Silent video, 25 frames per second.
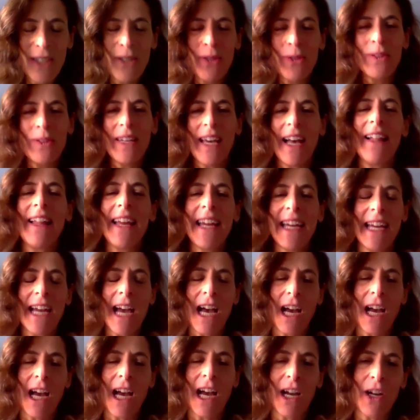to tell a
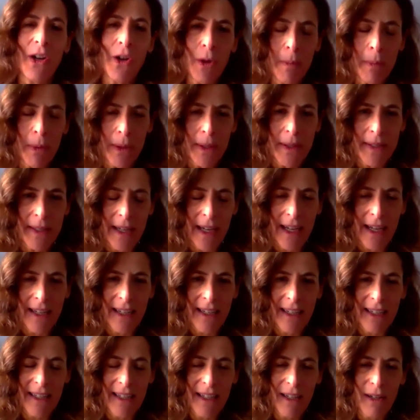younger person
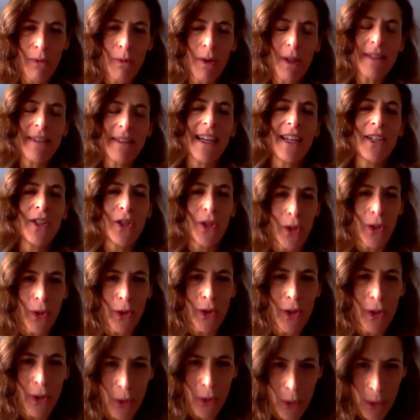what they
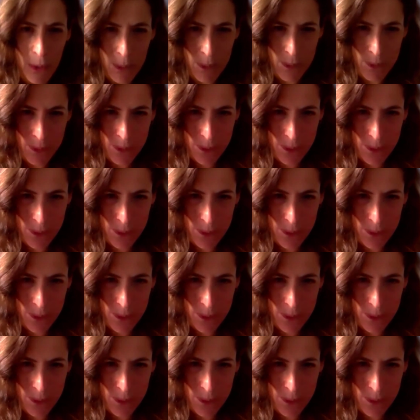should do.